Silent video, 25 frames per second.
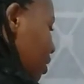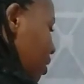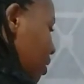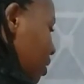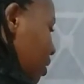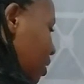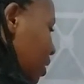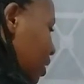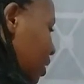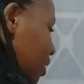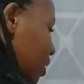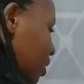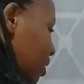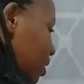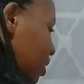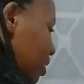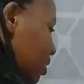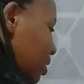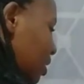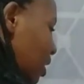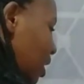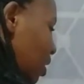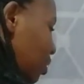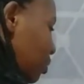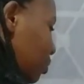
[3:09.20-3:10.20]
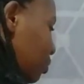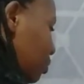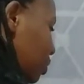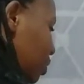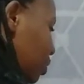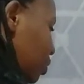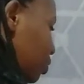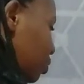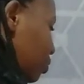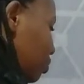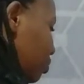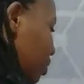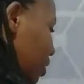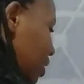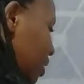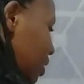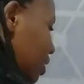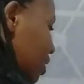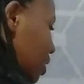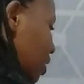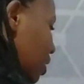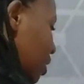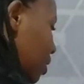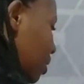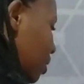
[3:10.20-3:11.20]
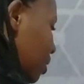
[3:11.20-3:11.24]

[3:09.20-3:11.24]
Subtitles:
This is how we do it.